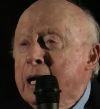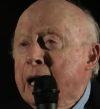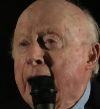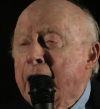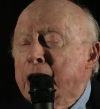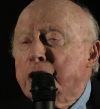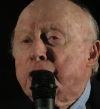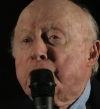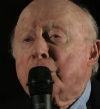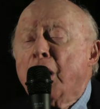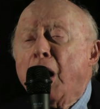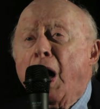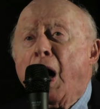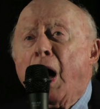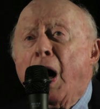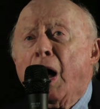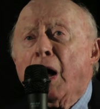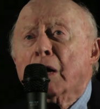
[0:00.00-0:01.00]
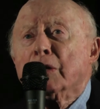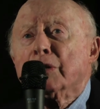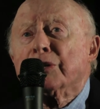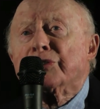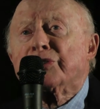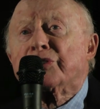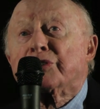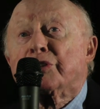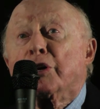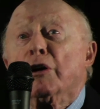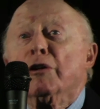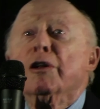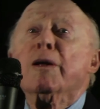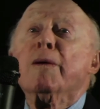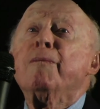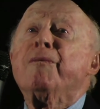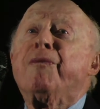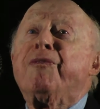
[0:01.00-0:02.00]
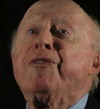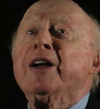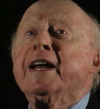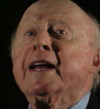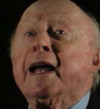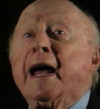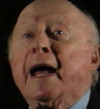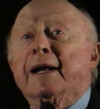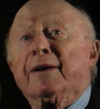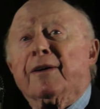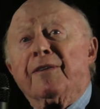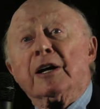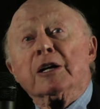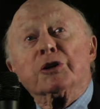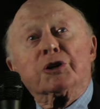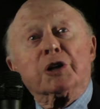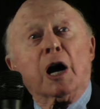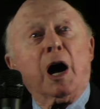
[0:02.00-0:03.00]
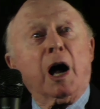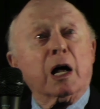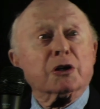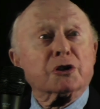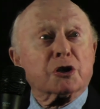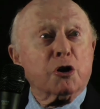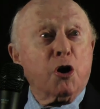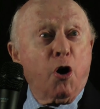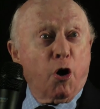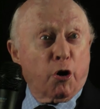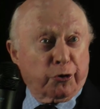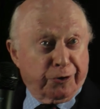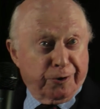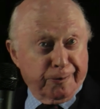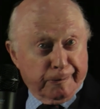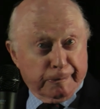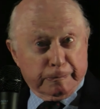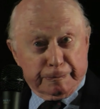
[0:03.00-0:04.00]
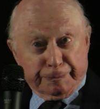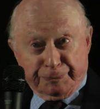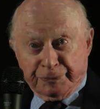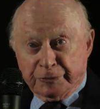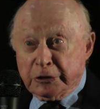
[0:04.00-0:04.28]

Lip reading: And Charles galumphing at her, Charles Laughton,